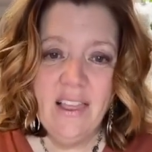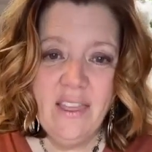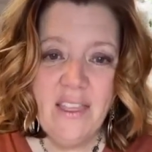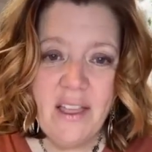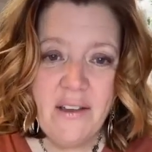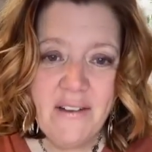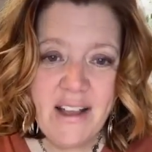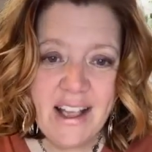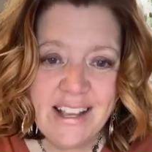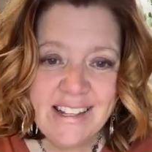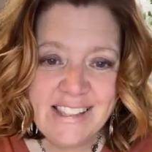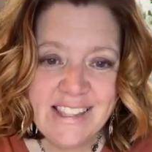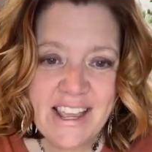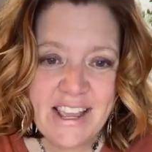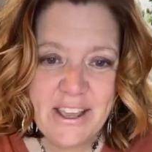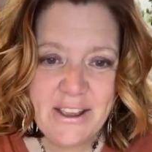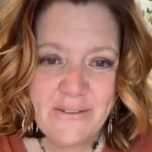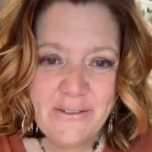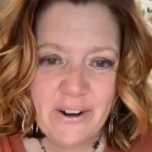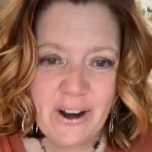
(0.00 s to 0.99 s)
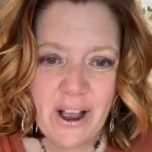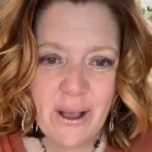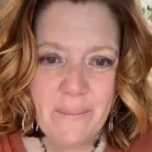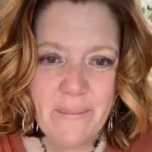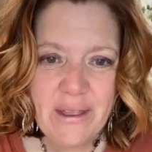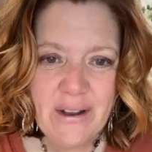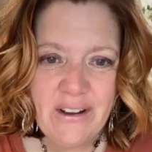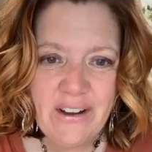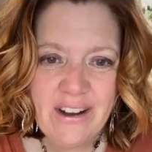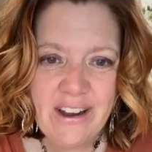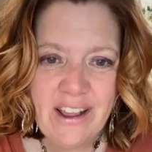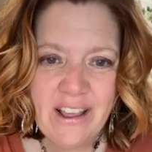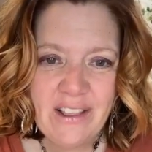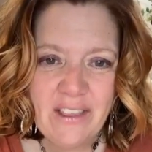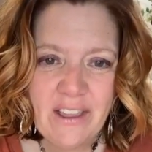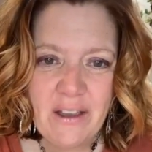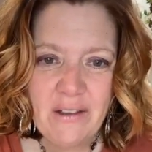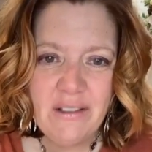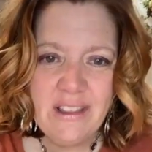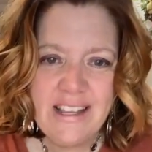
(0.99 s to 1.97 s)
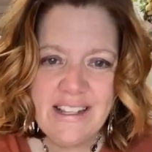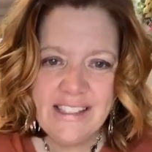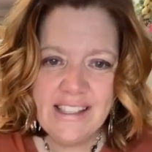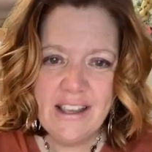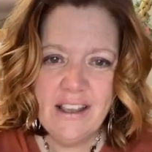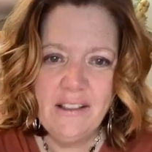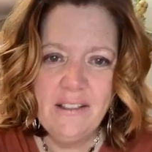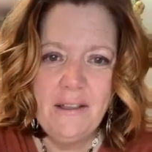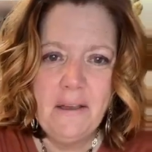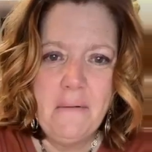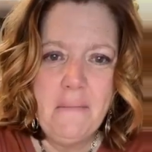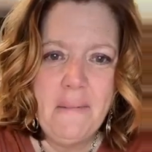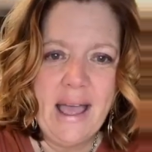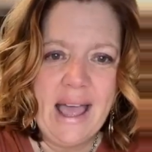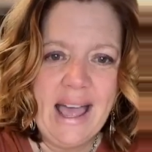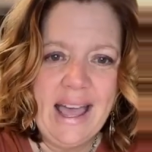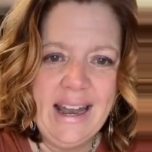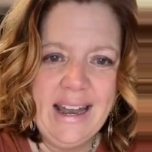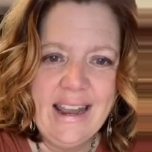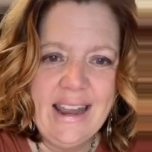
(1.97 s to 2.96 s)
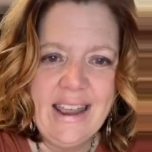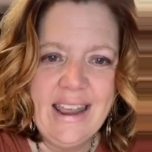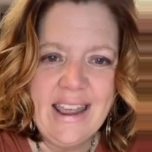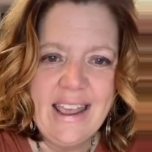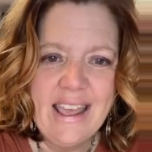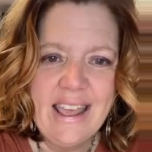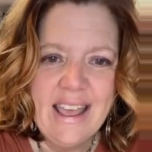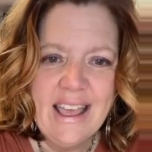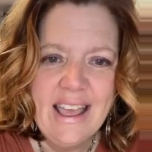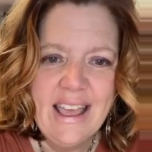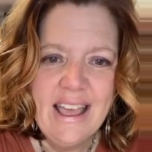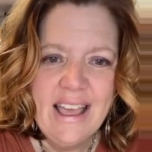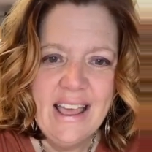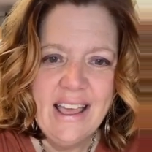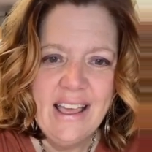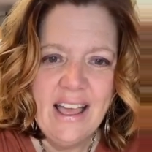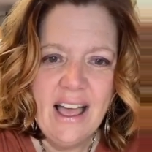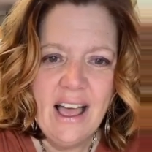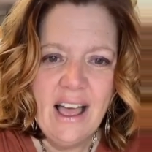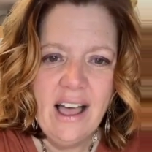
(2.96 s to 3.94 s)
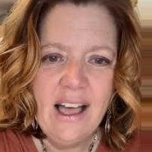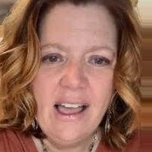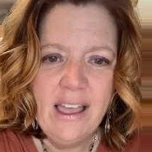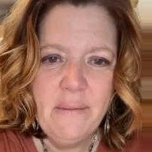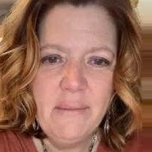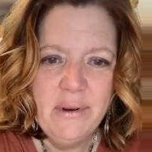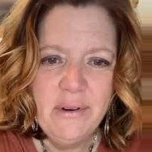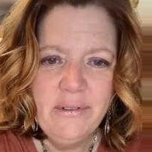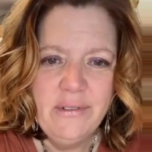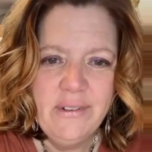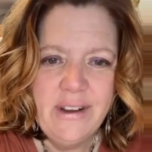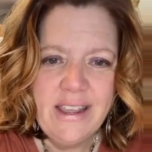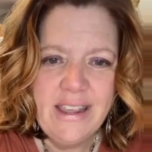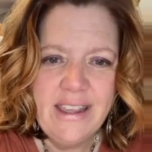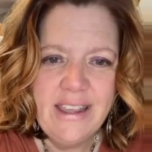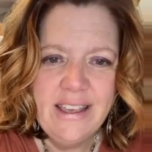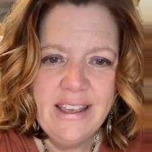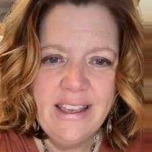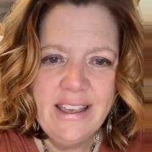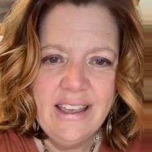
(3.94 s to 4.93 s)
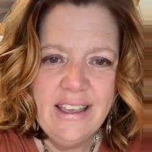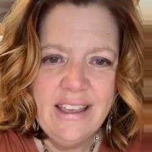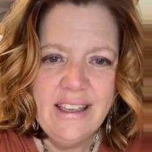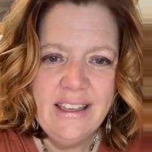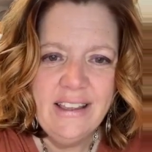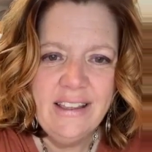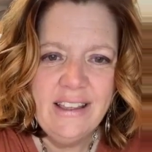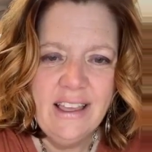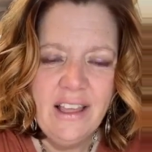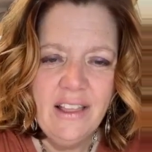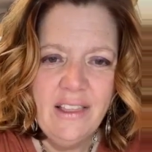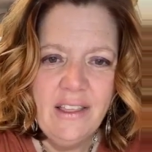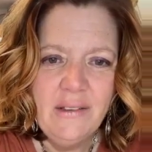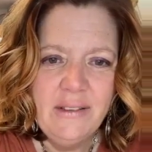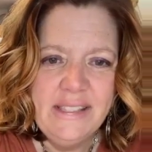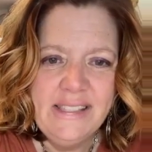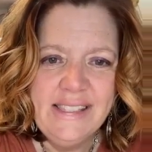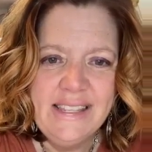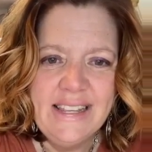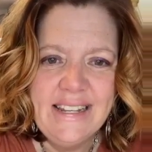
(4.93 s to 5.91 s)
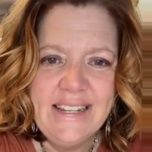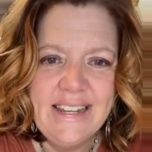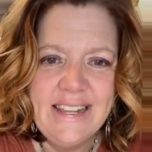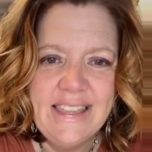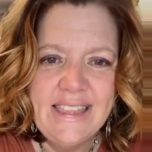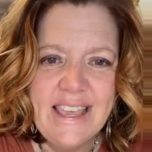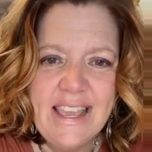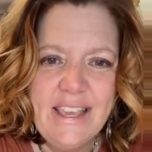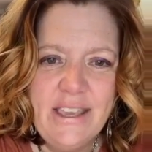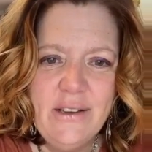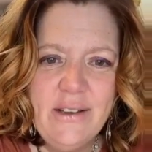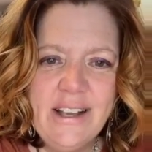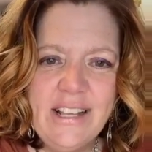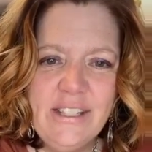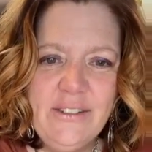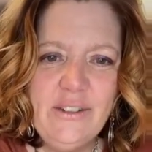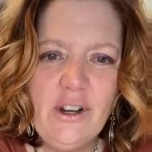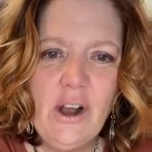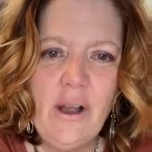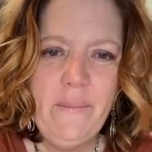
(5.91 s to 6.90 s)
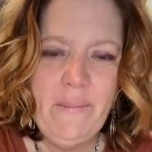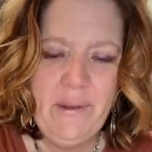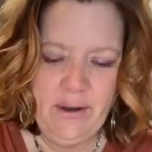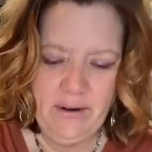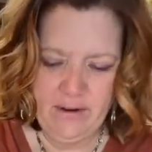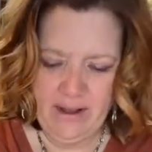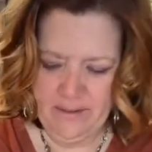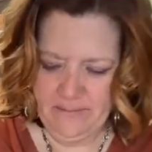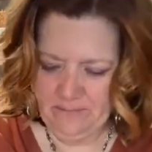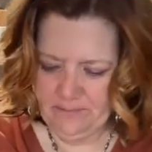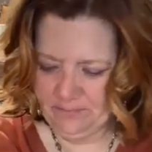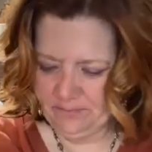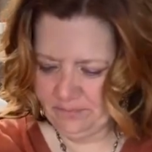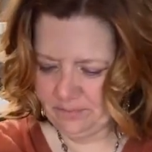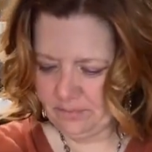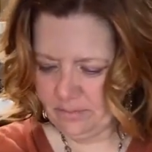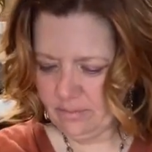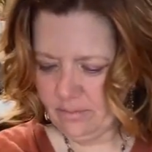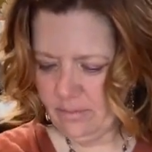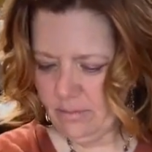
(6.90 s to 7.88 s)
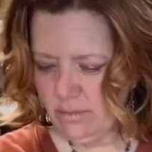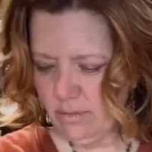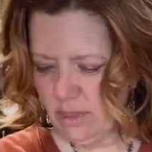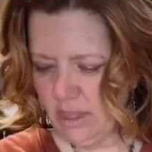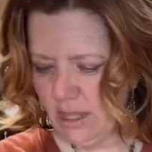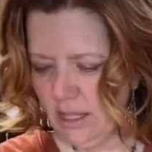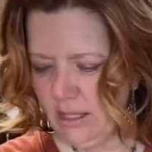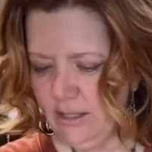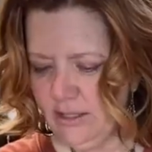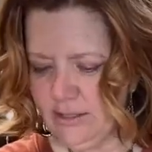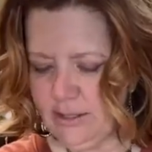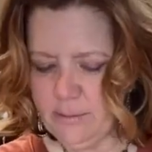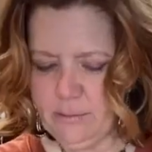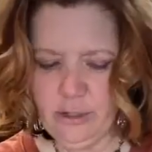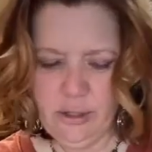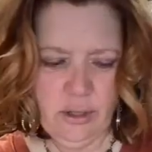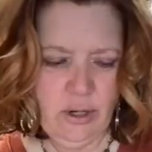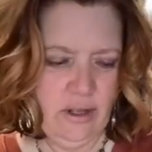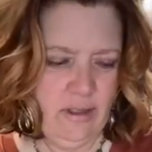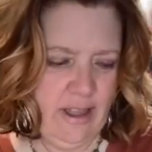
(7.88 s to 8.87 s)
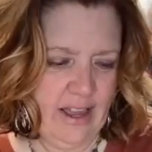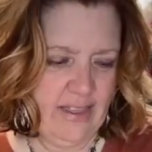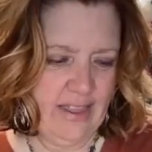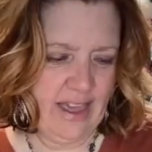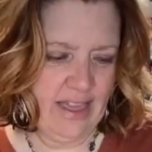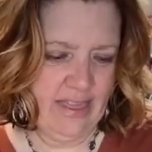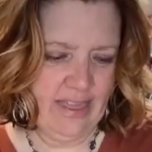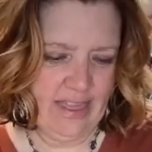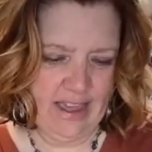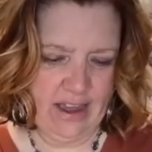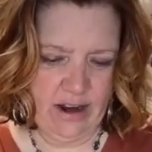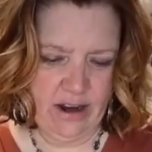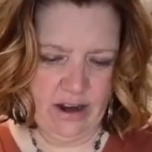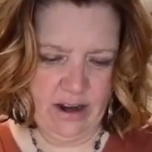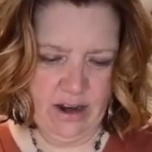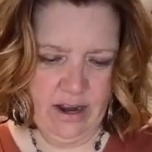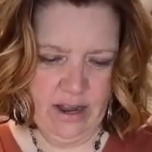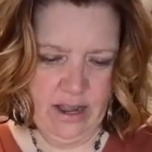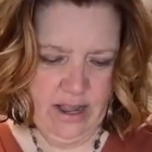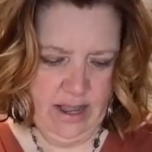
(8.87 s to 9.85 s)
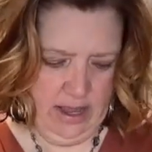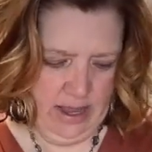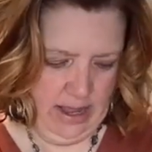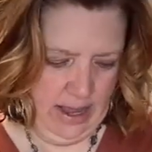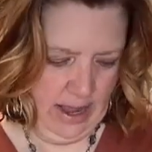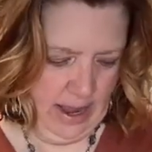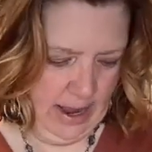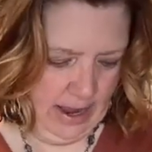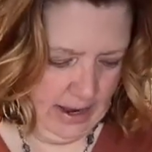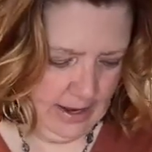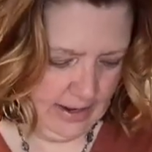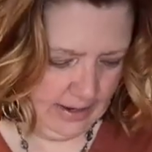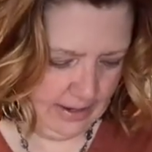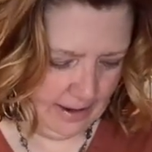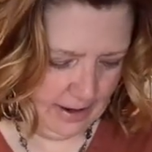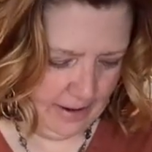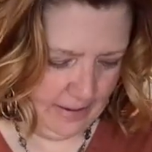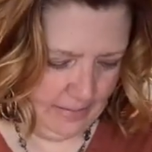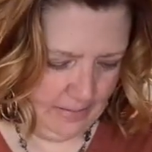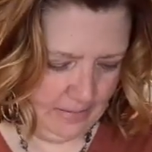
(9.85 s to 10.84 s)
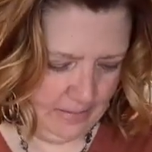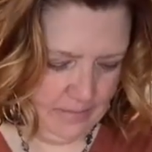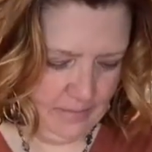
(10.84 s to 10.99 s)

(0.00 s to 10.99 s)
Hello, guys. Thank you for hopping on. Hello, Lisa. Hello, Patty. Hi, Maria. Hello, Cindy. Thank you guys for hopping on. So I'm just going to lay that there. And,